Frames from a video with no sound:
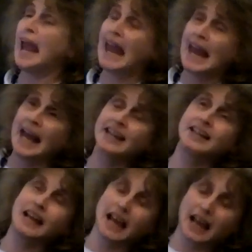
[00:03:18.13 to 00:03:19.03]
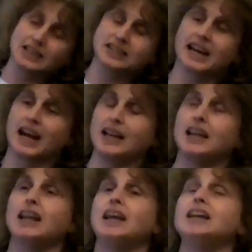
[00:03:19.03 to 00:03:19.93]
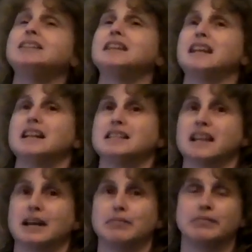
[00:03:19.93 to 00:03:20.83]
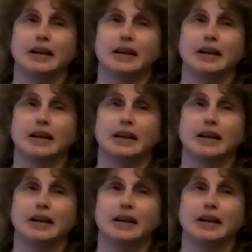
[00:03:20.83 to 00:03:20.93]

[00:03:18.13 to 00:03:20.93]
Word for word: And as Dan hinted, and as I'm,